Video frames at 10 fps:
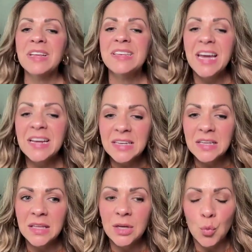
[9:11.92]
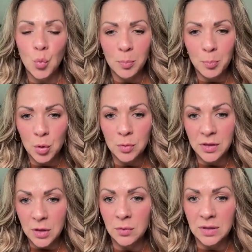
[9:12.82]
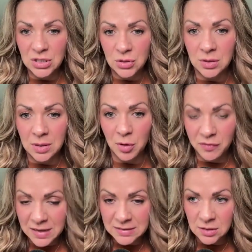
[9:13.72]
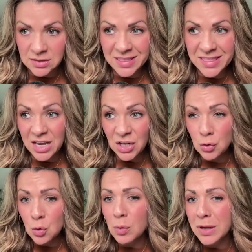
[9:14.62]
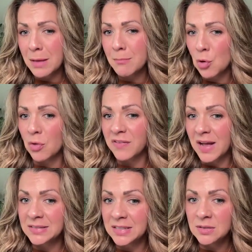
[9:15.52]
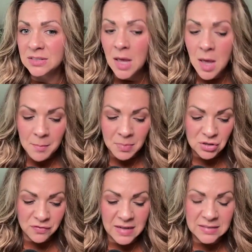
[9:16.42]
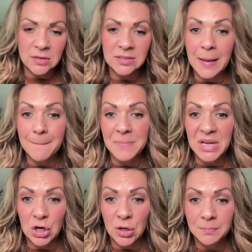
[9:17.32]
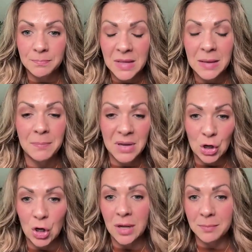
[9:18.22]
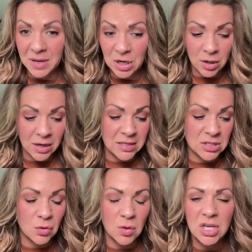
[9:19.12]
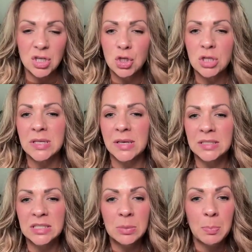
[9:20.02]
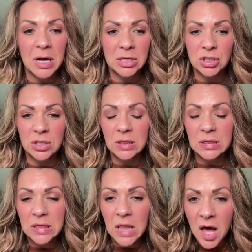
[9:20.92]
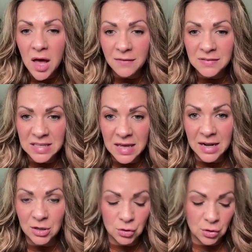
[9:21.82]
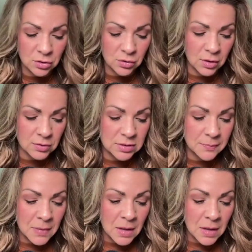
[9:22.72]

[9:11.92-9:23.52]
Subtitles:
technically, we're born with only a certain number of fat cells. You don't get more fat cells, but your fat cells get bigger and bigger and bigger. And so it's just like a sponge. It loves that extra glucose.